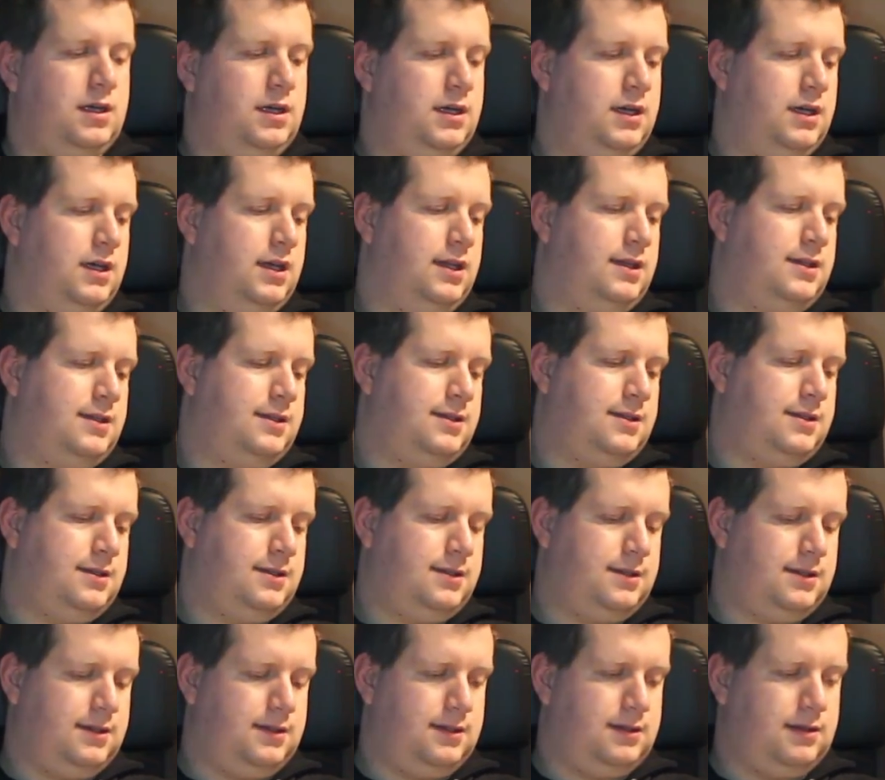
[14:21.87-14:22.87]

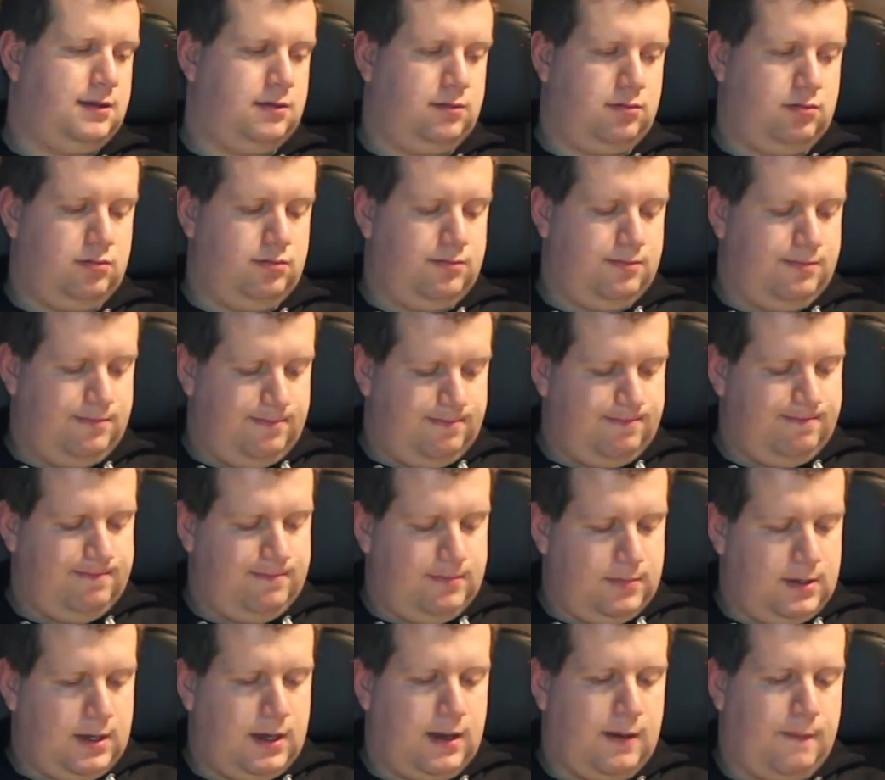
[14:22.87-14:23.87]
It's,
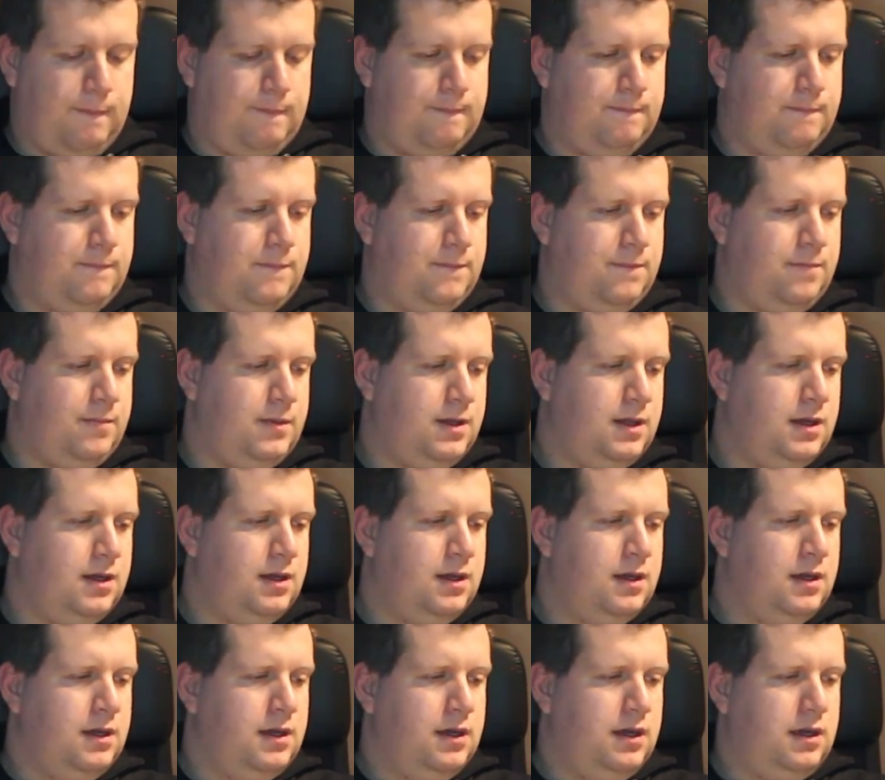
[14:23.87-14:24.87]
yeah,
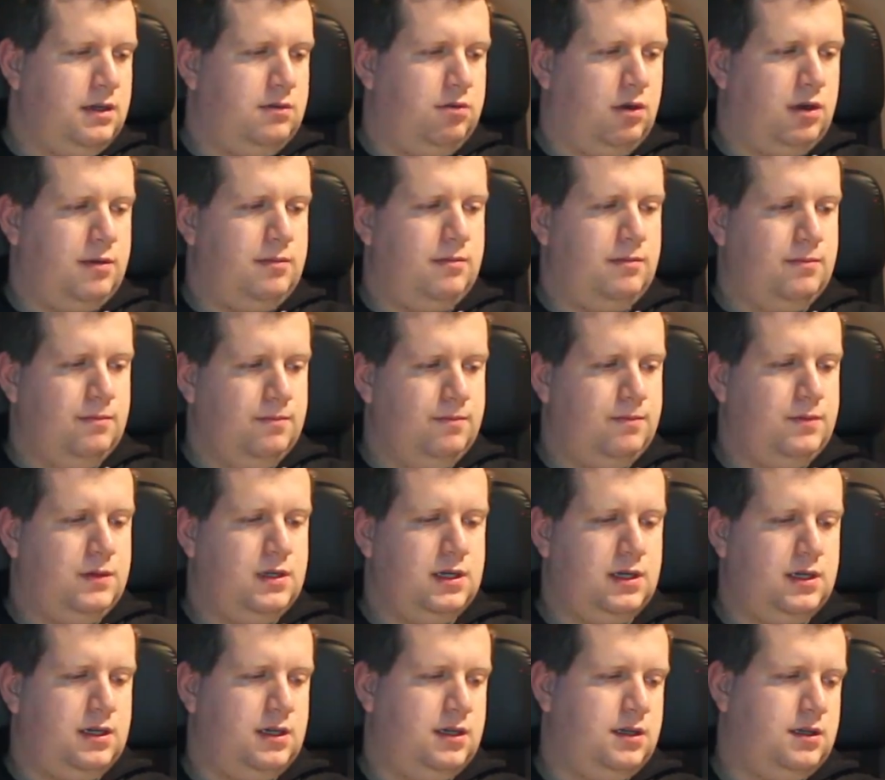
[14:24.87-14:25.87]
it won
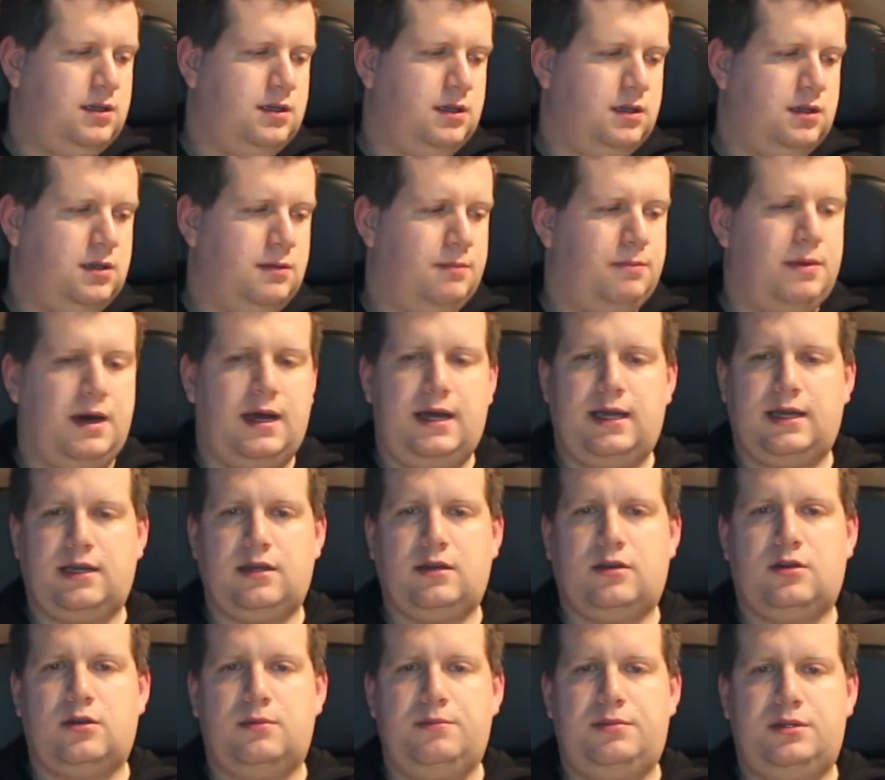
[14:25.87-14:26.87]
the
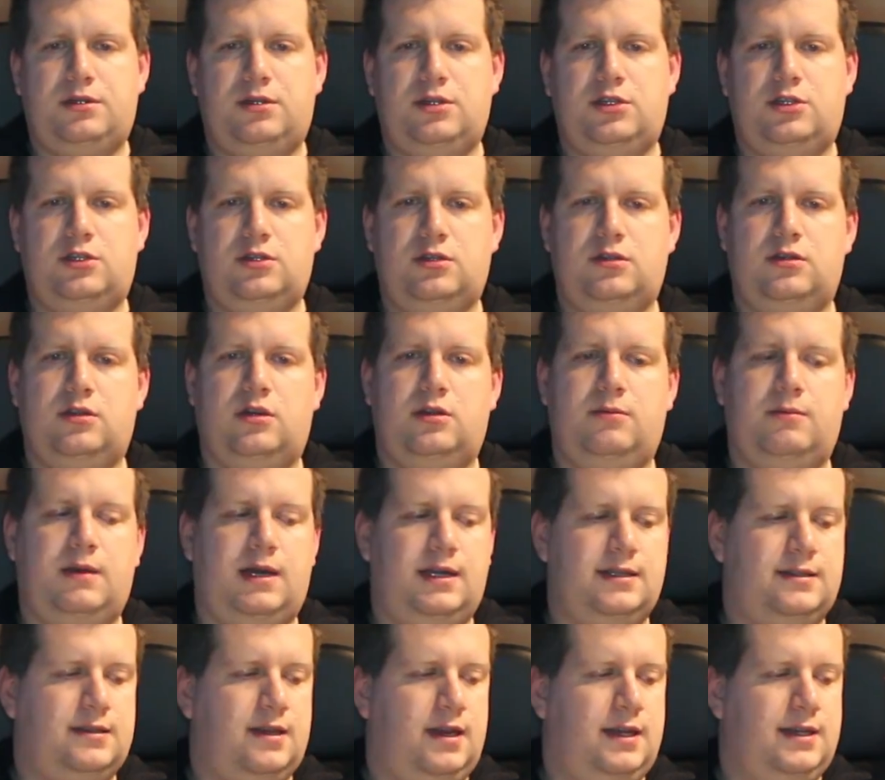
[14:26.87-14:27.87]
buying competition on
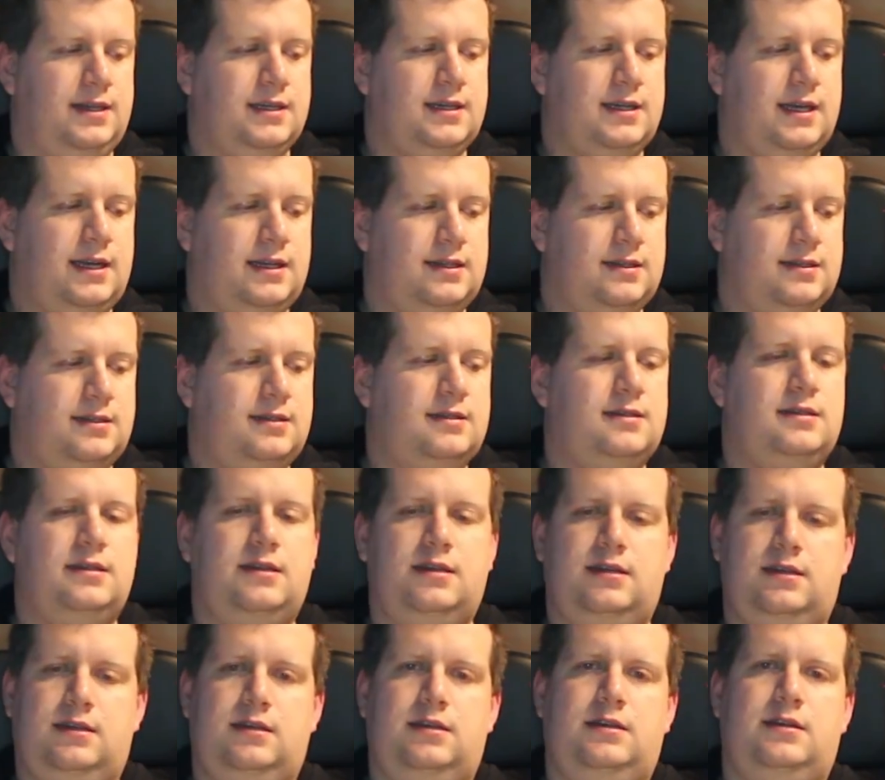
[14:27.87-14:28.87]
my side against
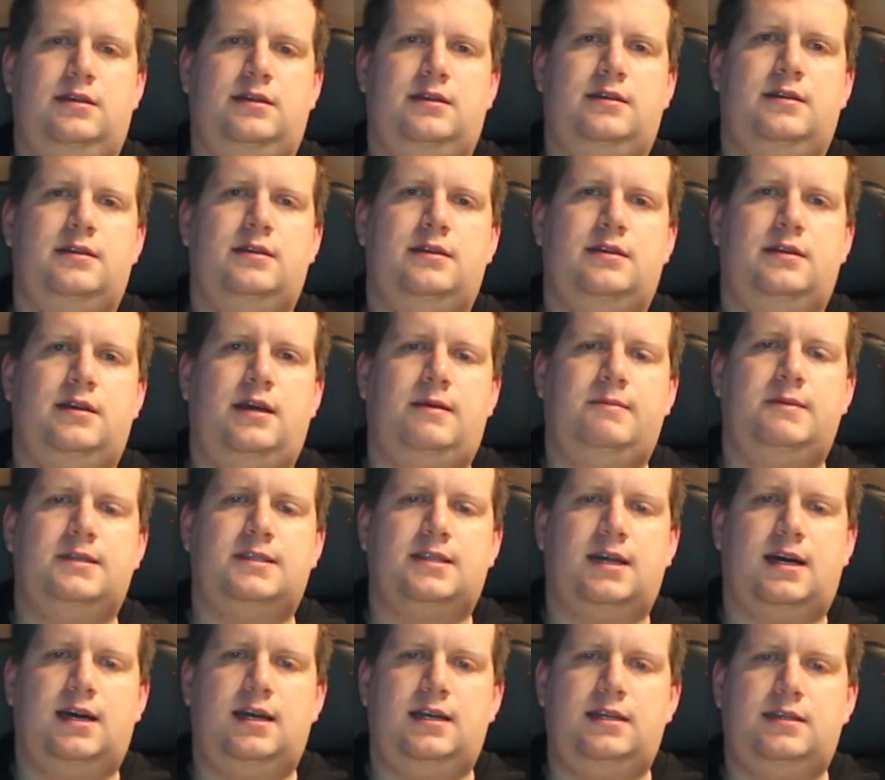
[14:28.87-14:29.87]

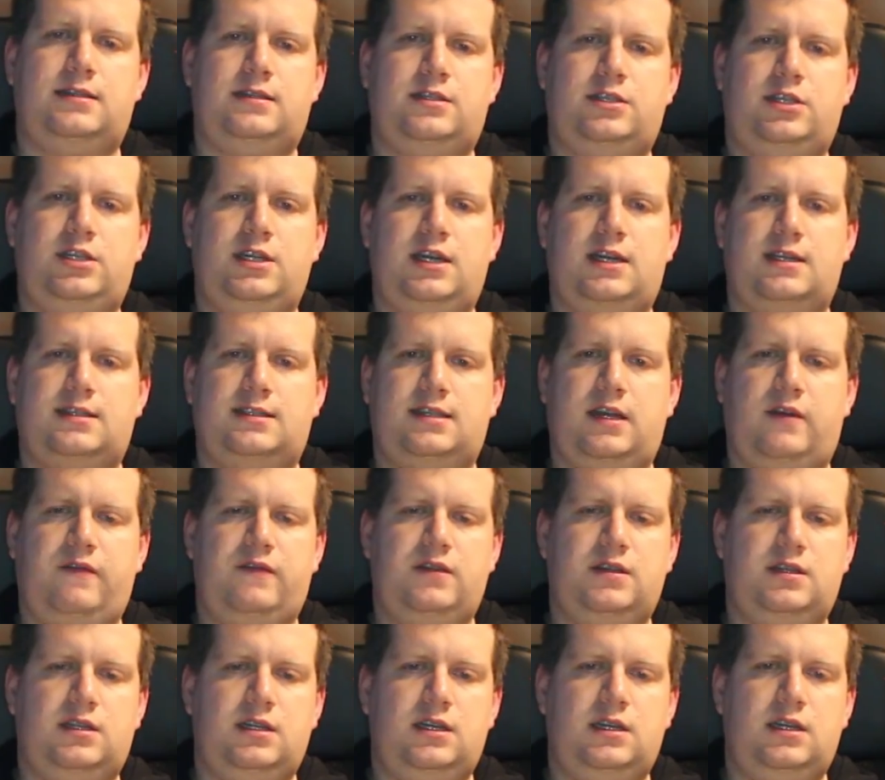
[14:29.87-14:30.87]
MSI's
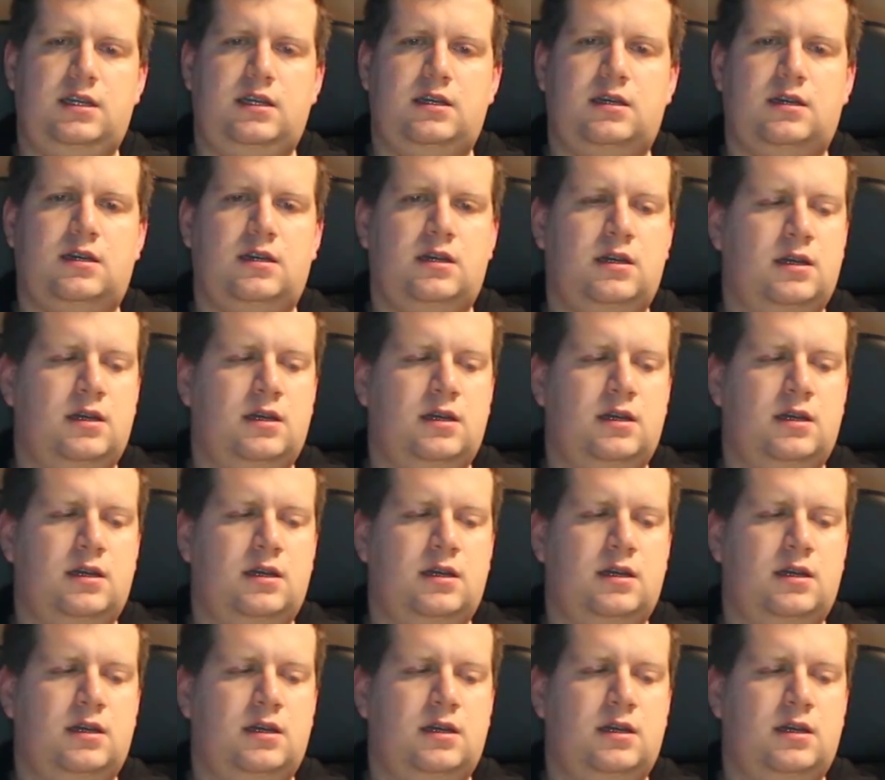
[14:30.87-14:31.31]
GS70.